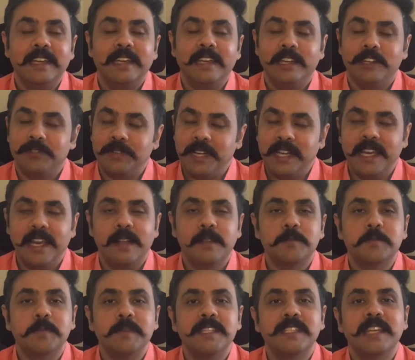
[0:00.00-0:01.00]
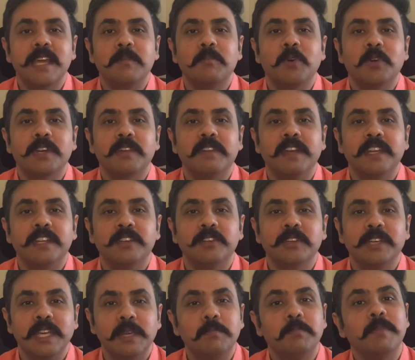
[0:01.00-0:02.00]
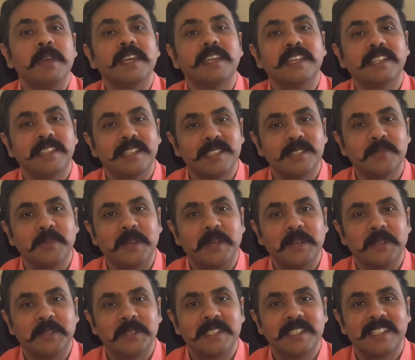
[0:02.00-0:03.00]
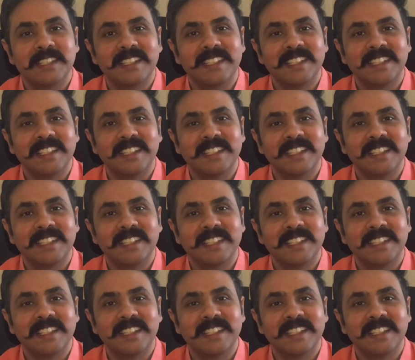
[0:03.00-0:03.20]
It really helps me stay motivated to keep making these videos.